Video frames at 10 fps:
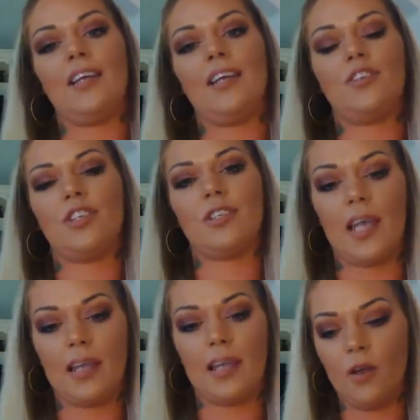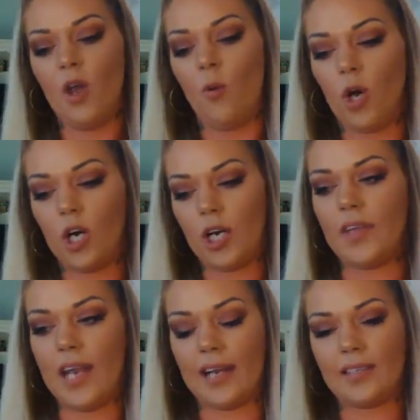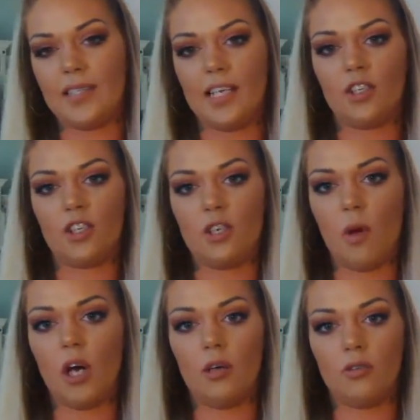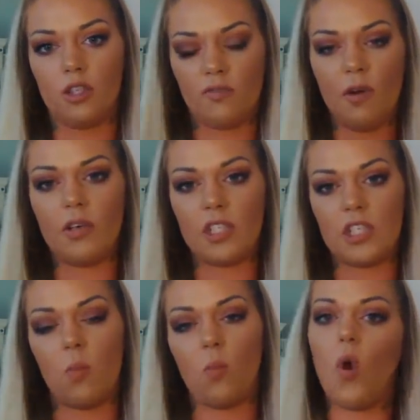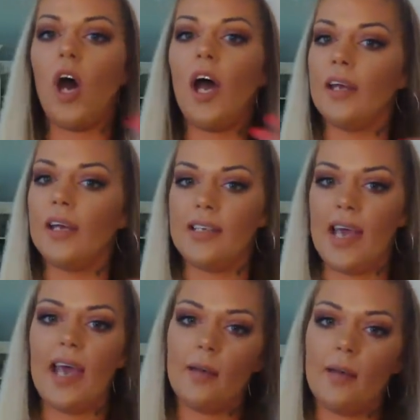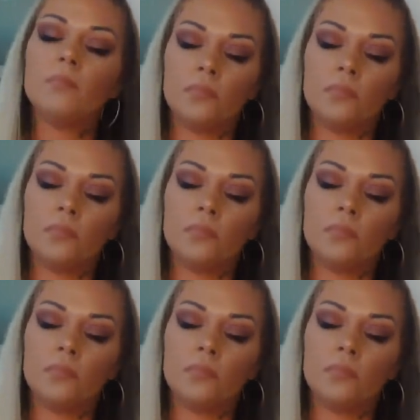it's just like work on the next niche tomorrow. Just focus on one a day.